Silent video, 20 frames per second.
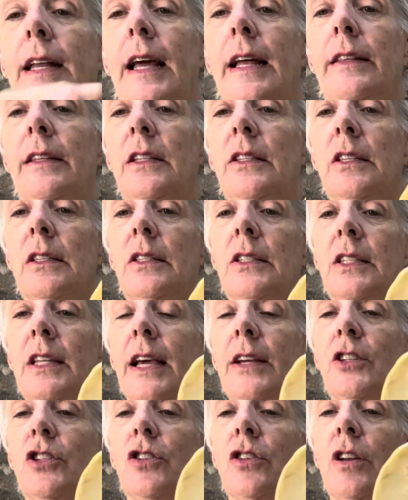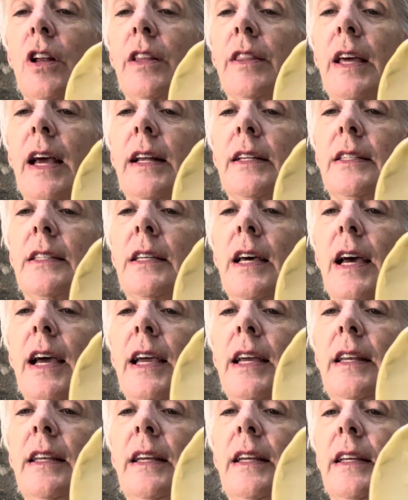And this is textured on that
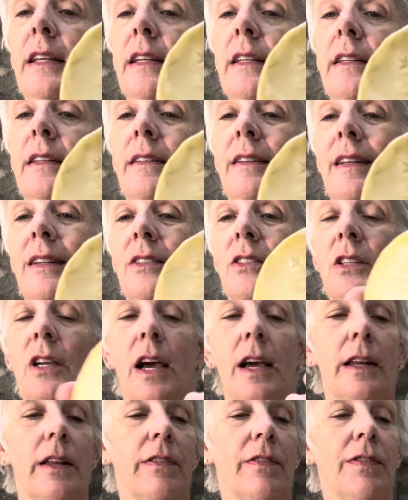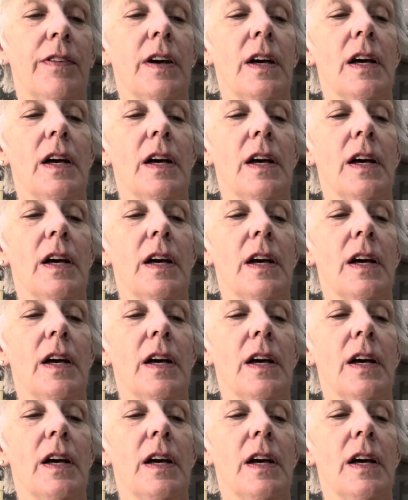side, and it's kind of